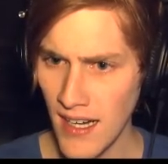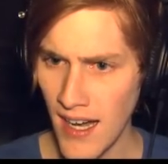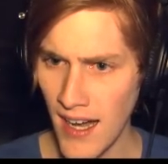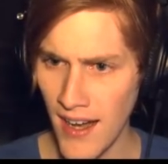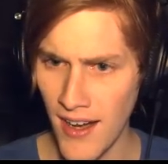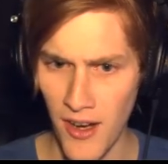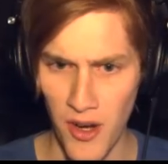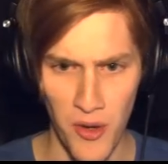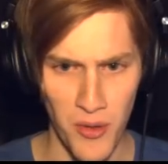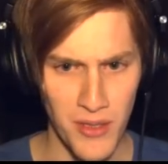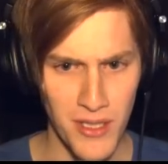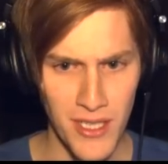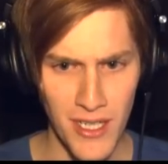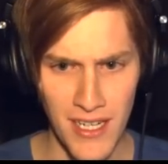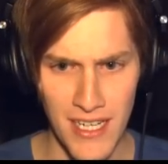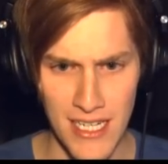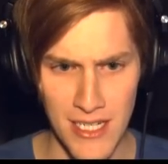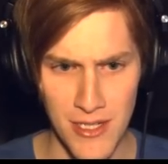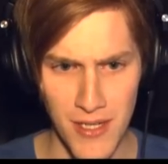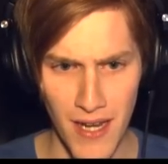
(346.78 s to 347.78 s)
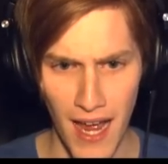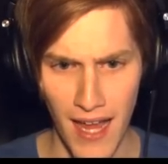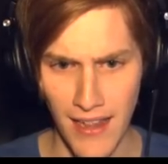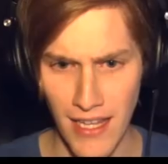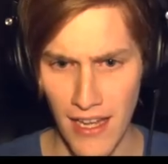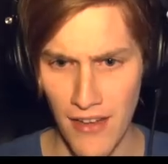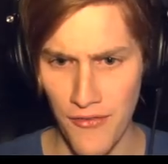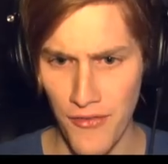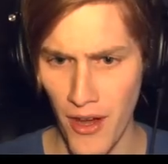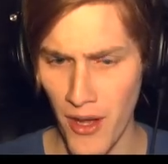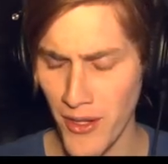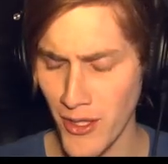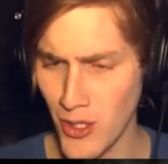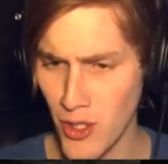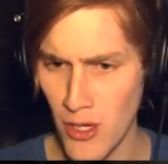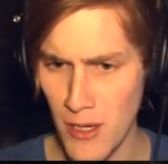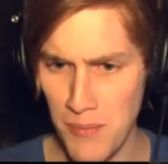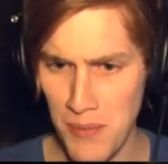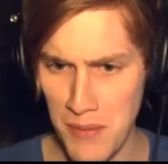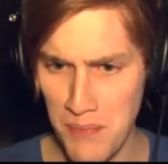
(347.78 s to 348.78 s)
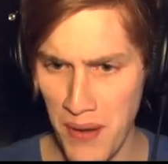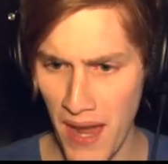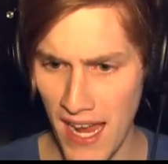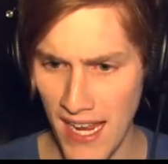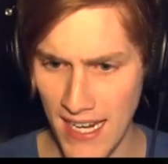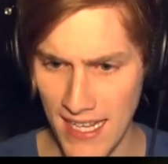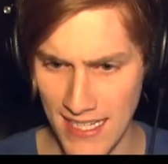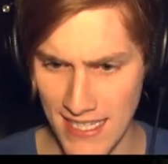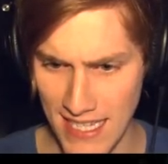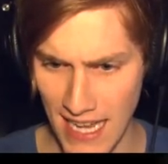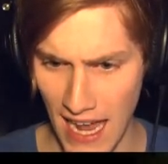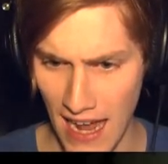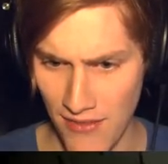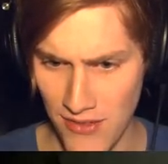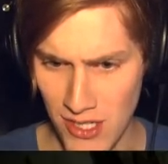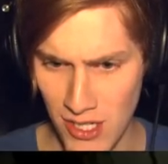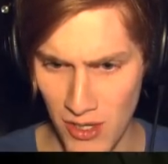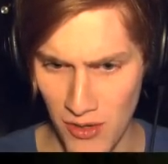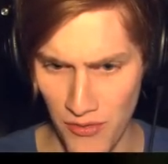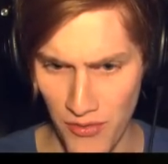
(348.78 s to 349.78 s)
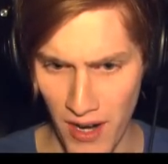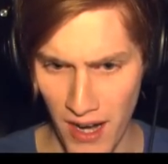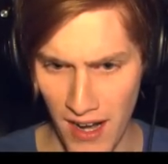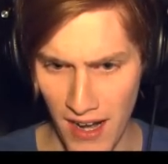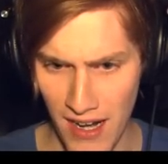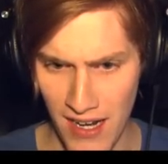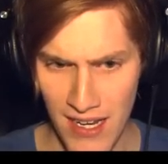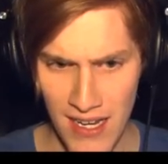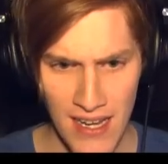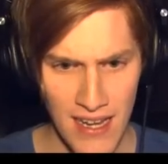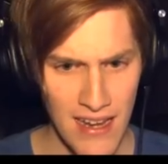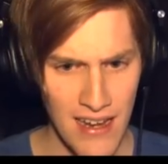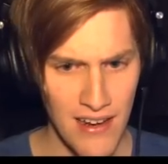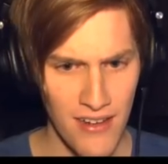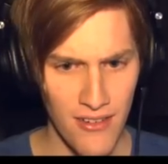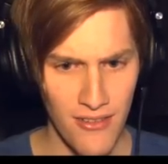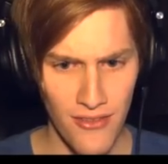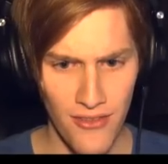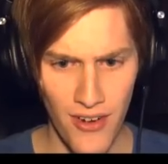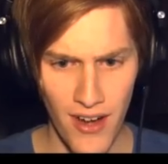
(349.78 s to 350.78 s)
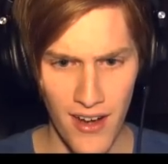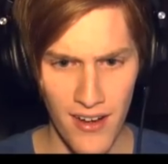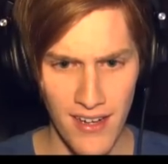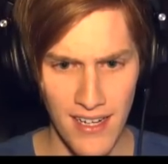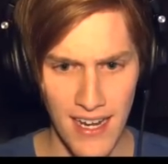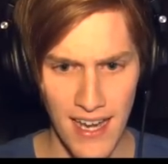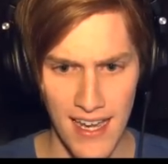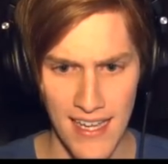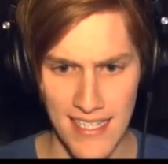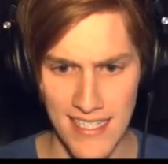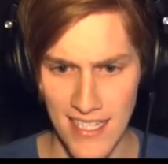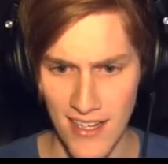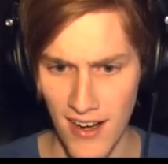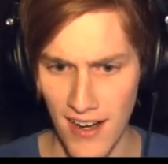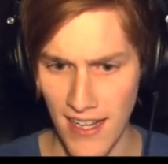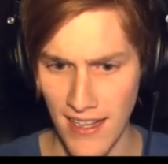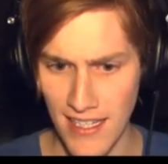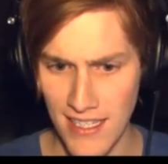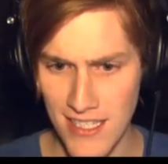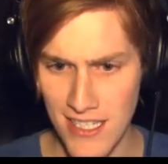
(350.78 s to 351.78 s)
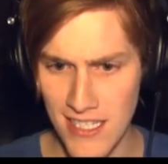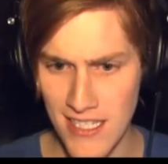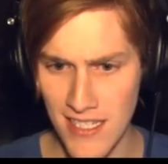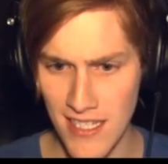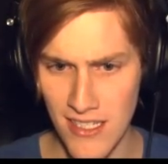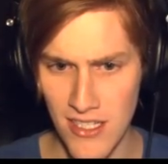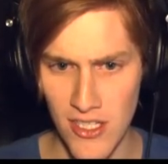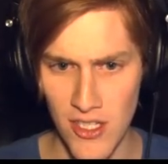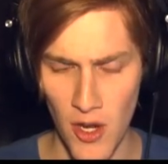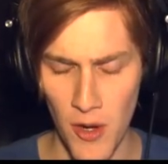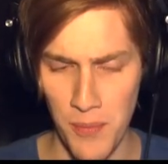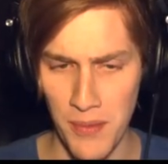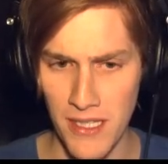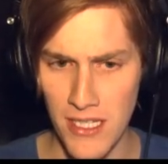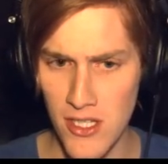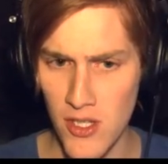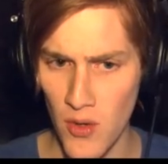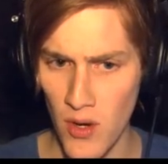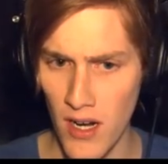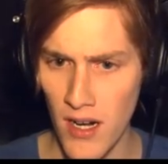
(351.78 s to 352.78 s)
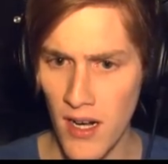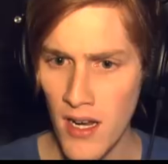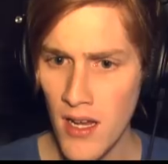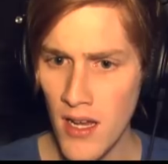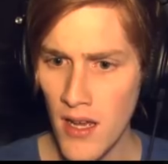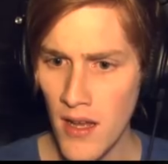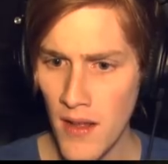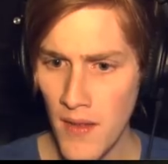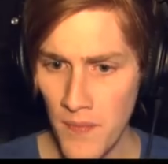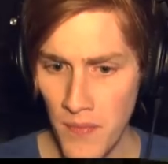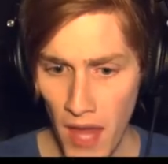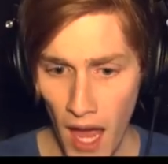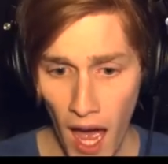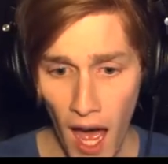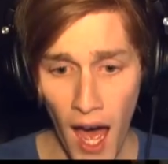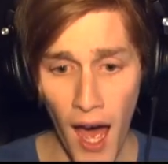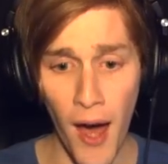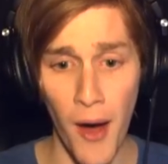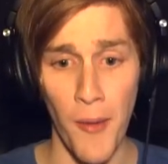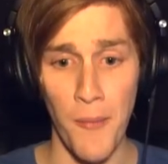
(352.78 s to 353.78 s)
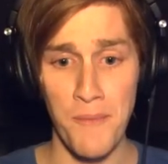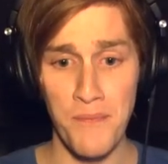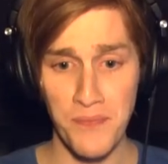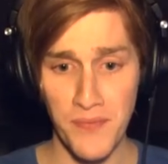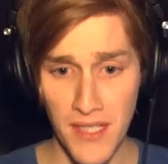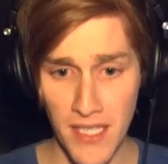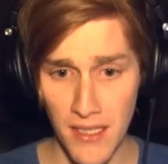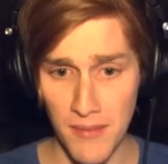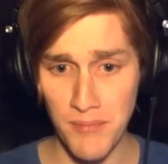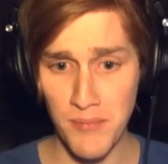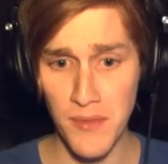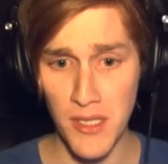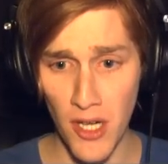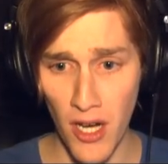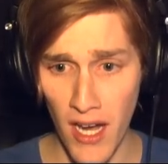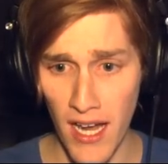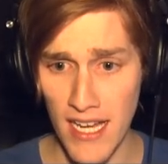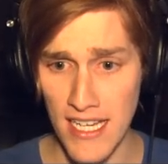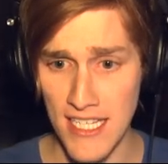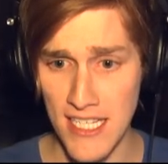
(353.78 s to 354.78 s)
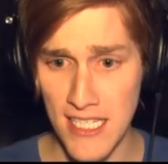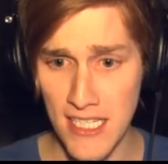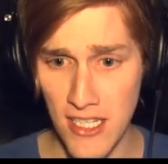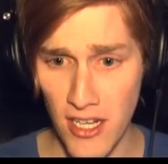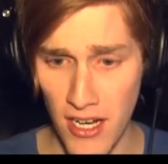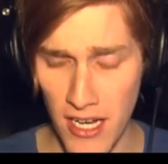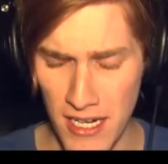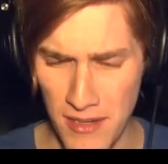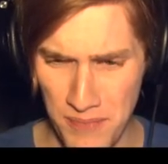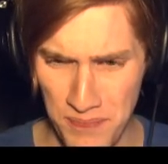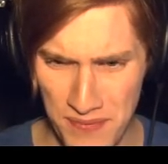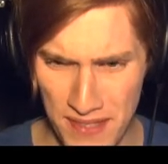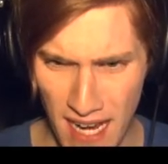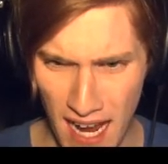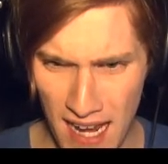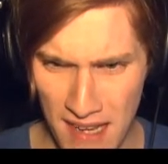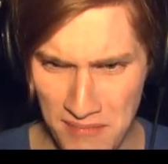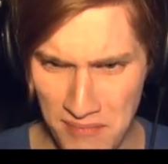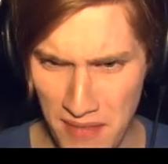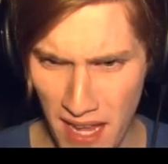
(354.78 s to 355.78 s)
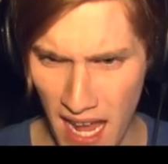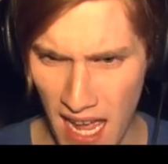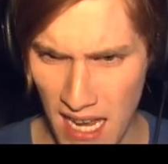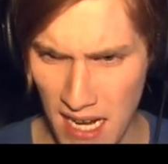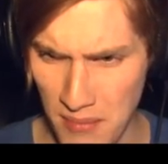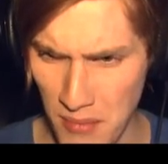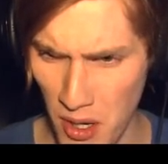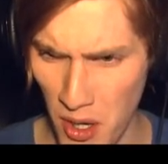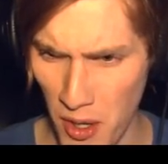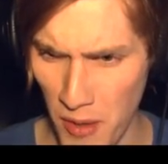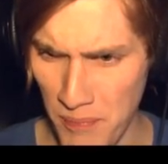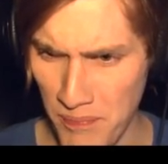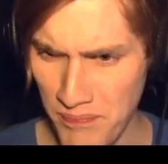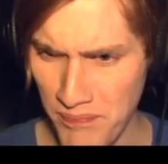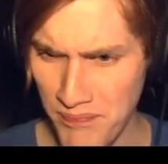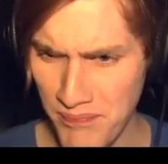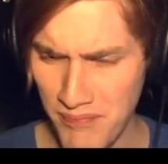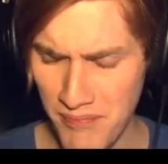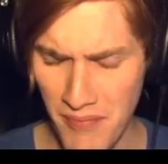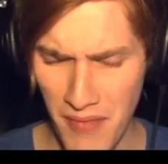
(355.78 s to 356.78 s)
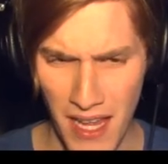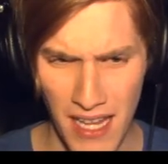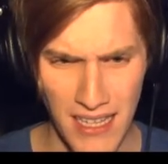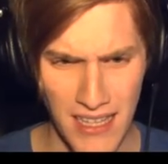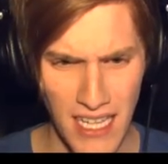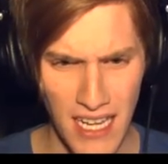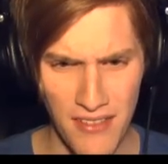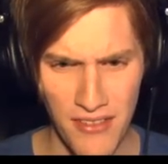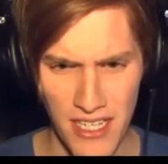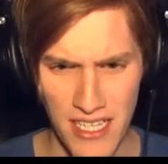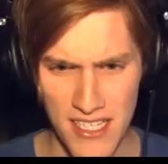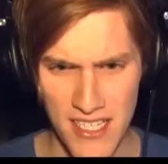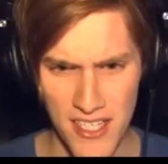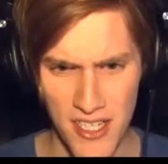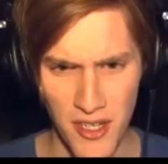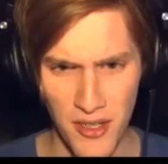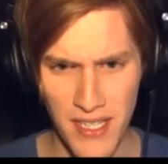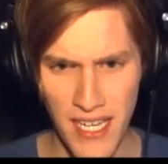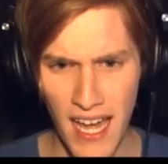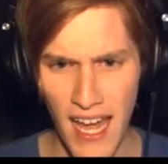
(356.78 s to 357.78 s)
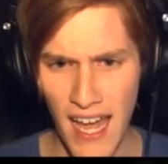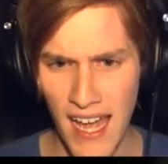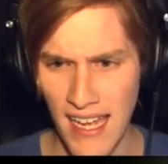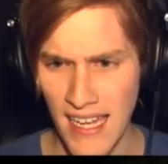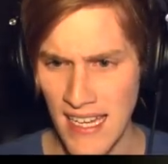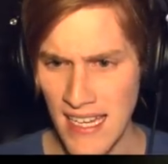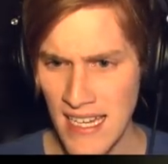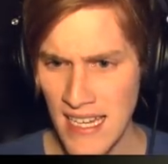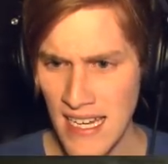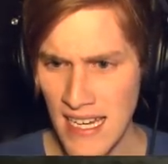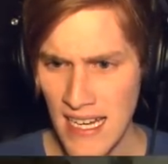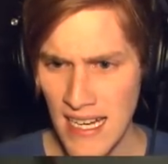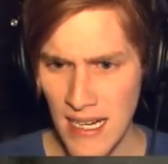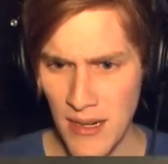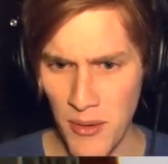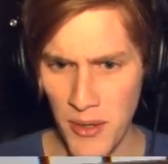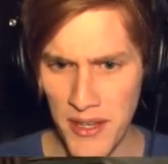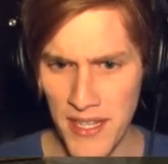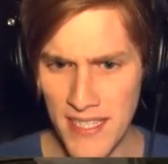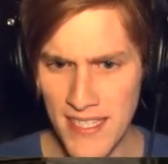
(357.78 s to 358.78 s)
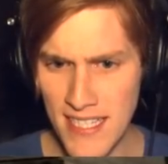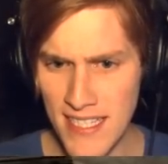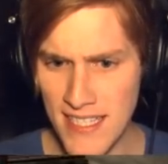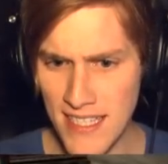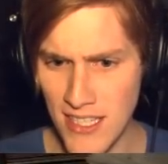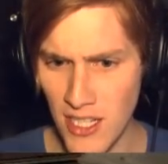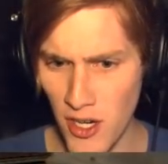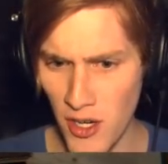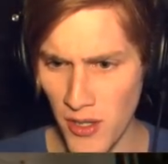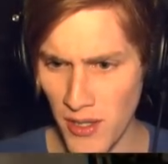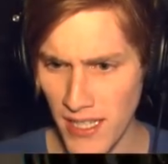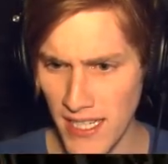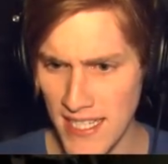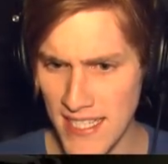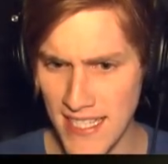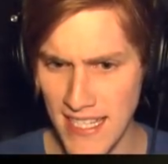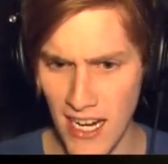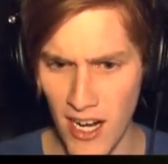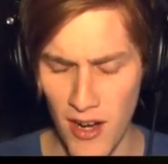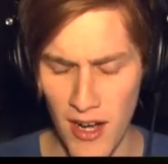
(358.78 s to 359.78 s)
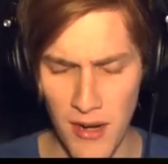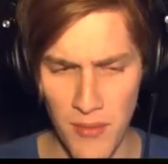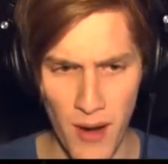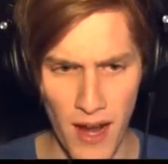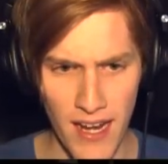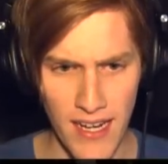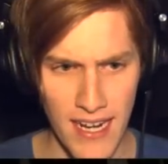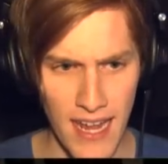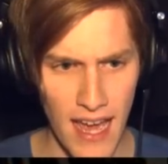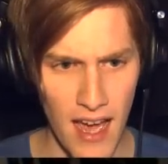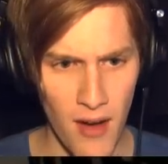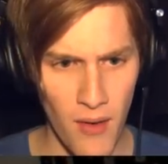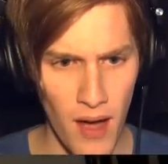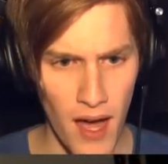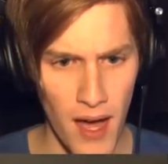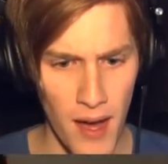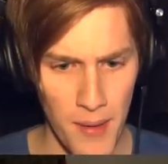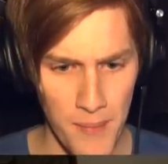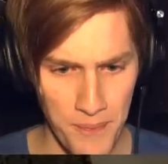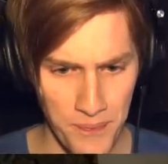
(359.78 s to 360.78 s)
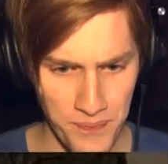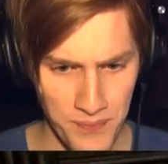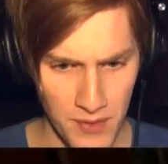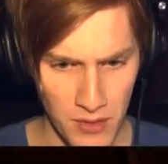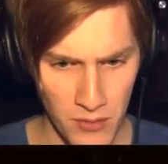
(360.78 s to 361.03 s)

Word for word: Oh, good. I love all the creepy paintings they have too. Very, very nice. All right, let's just let's just open the door. Oh, good, good. Dead animal. I love it. Okay. Well, this is thoroughly scary right now. Um,